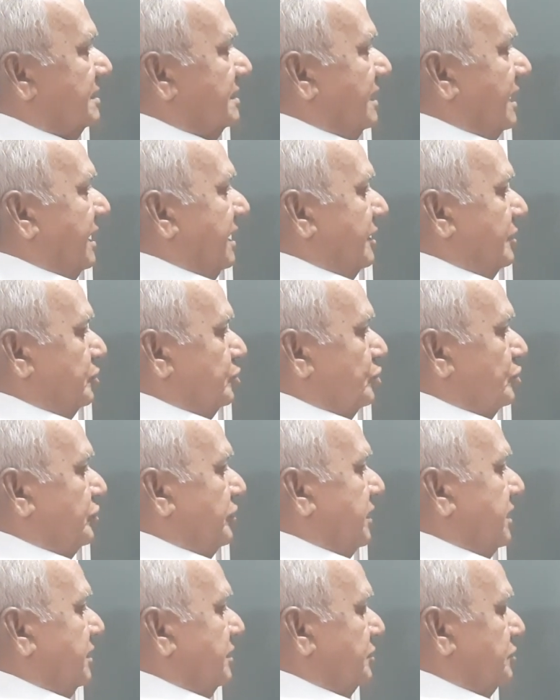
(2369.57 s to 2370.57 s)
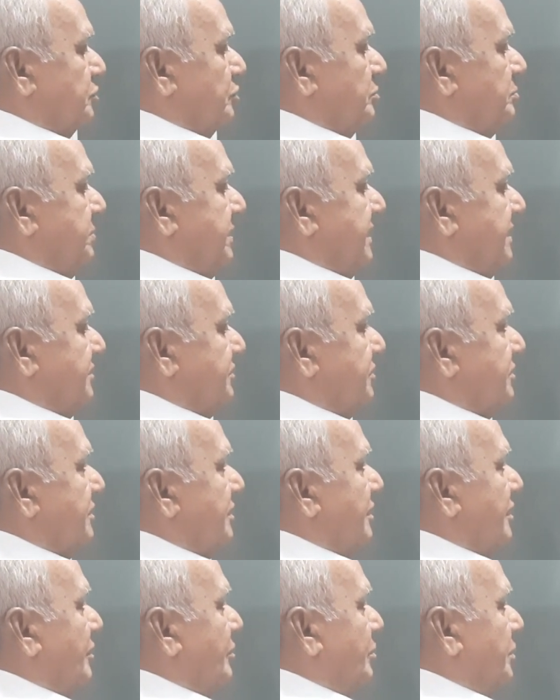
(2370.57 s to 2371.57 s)
I have two peaks,
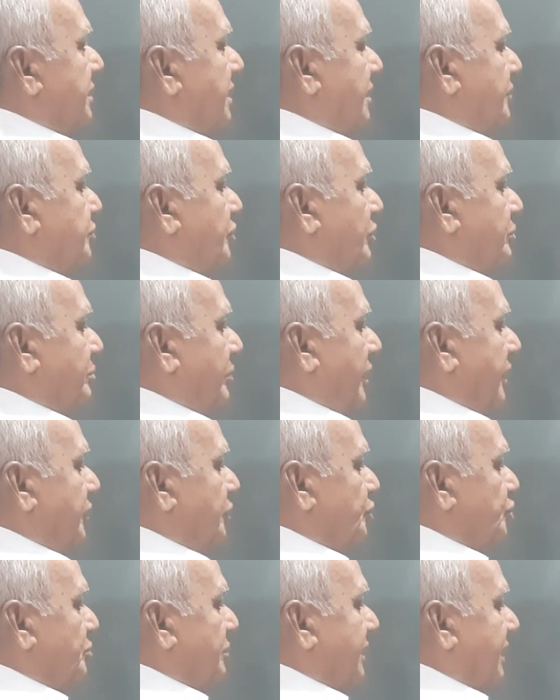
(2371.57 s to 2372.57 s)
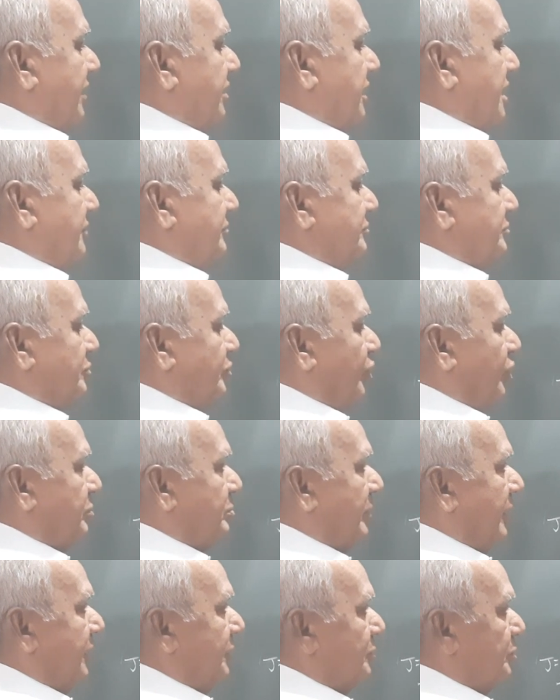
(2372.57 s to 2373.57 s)
one at 4.21, other at
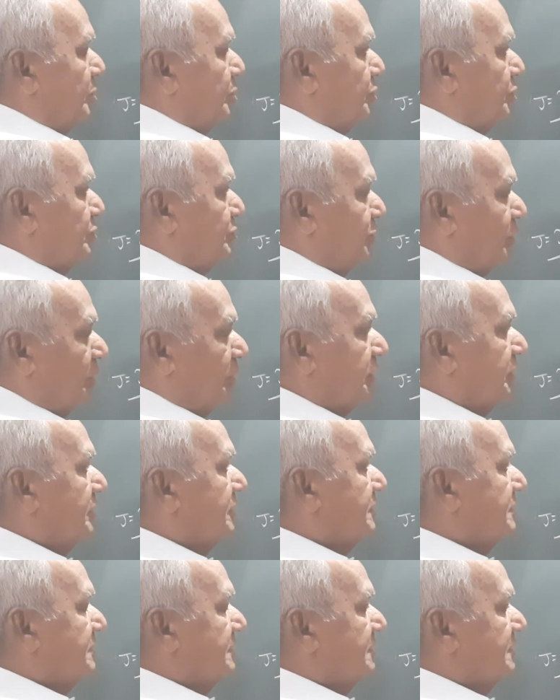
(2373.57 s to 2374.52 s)
4.224.